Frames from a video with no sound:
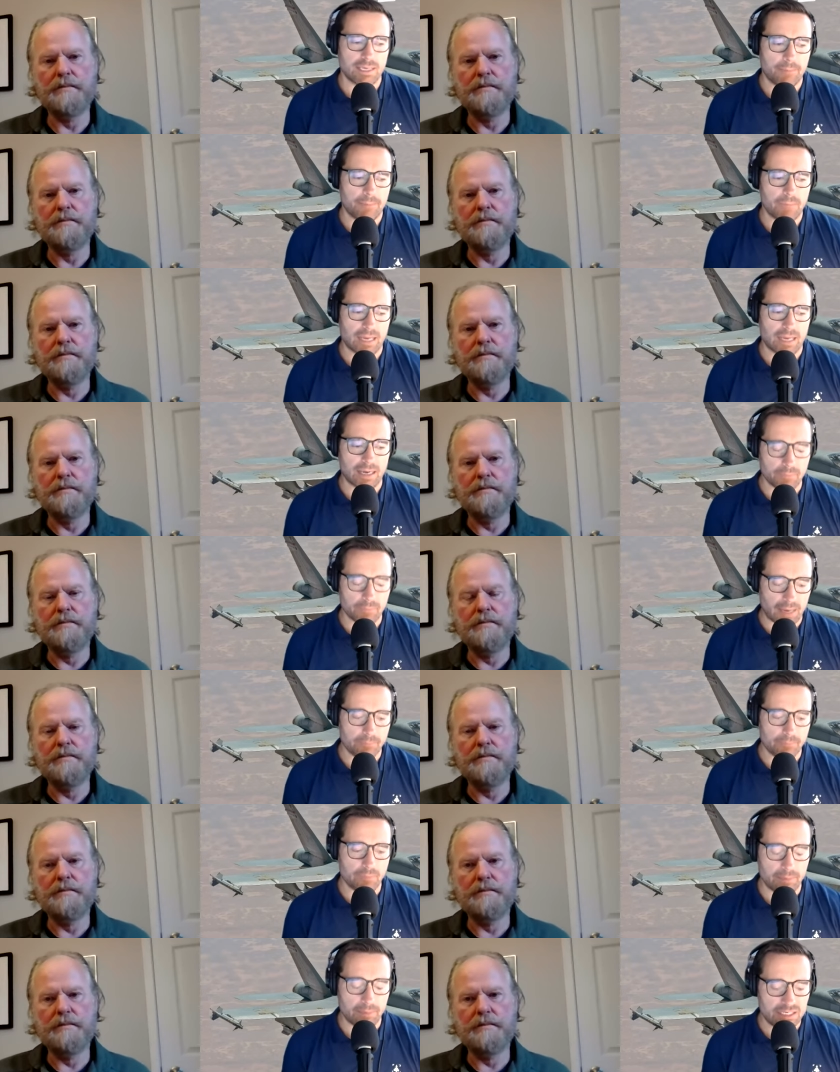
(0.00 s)

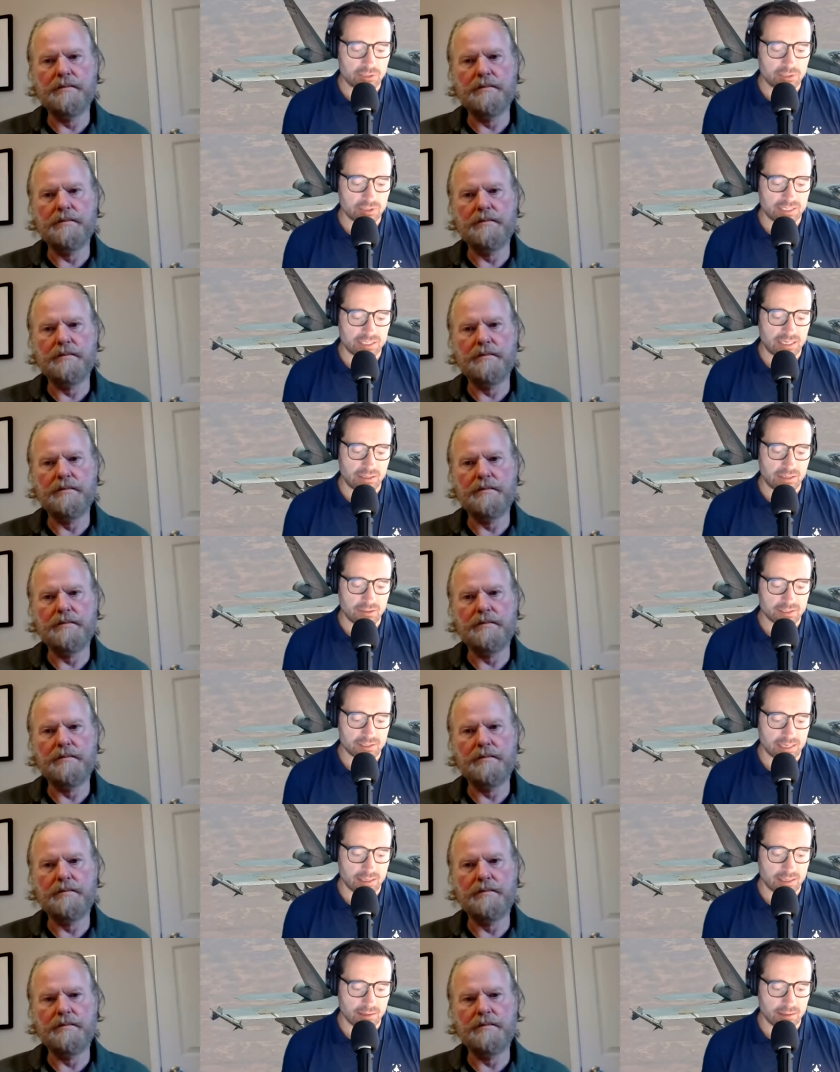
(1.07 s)
Speaker 1: I'm interested to hear you say